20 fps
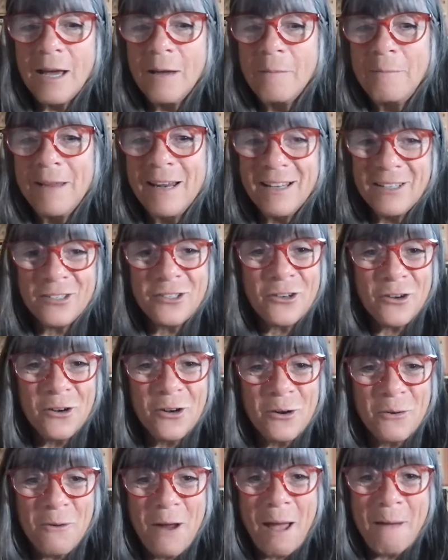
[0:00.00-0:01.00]
a minister,
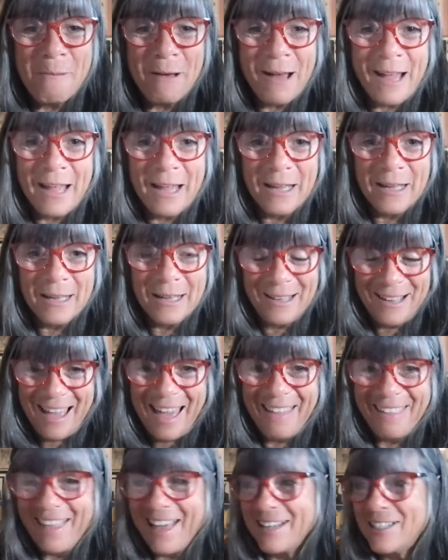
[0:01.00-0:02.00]
and a rabbi?
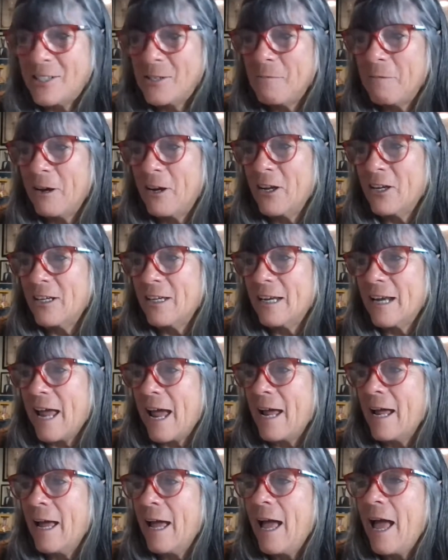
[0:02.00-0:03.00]
Yeah, that should be good
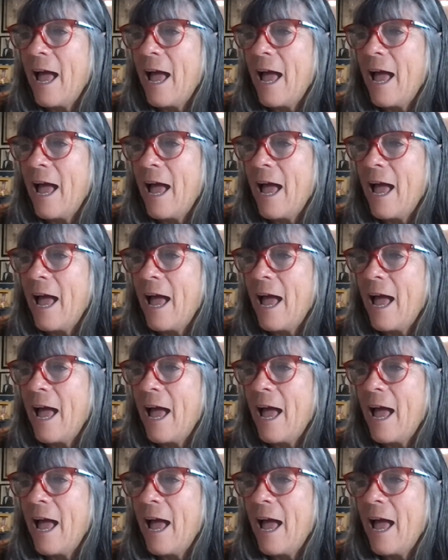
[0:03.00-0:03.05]
today.